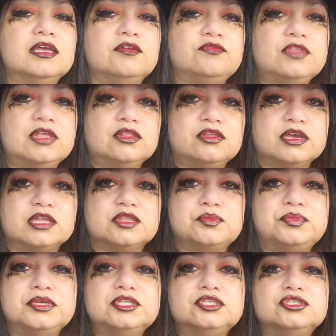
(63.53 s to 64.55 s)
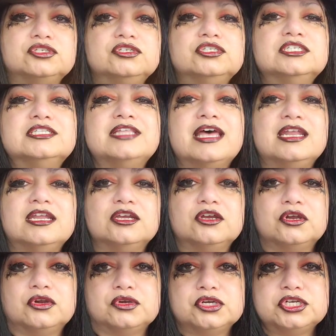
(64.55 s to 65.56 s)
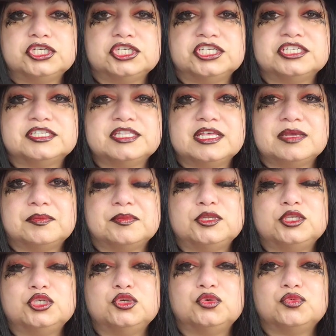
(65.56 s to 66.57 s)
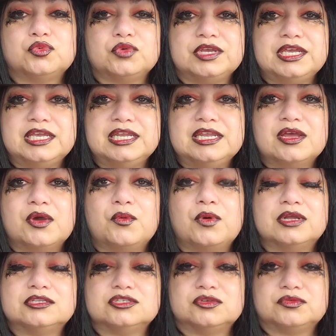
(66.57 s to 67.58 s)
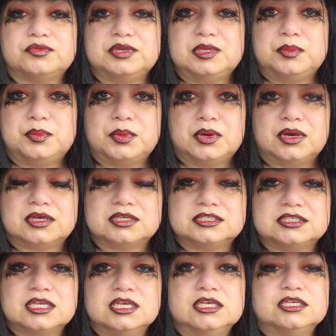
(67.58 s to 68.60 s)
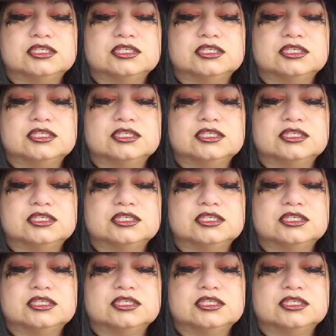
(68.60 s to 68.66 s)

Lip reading: if they look at the pictures, that encourages them to want to read books.